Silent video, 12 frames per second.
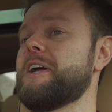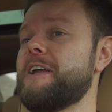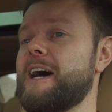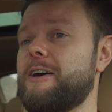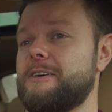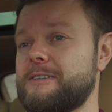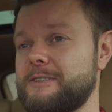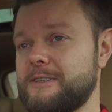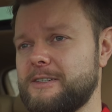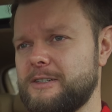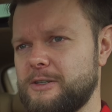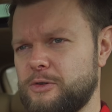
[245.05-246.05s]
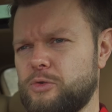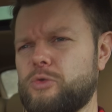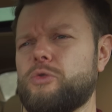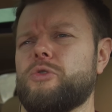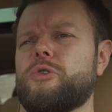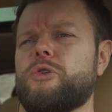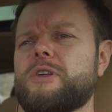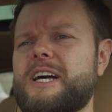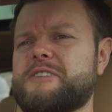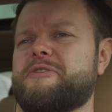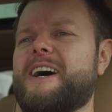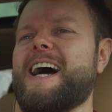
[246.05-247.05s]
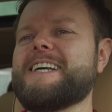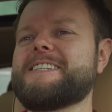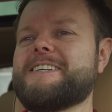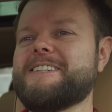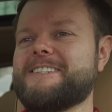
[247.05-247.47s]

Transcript: now. Ooh, that's fast.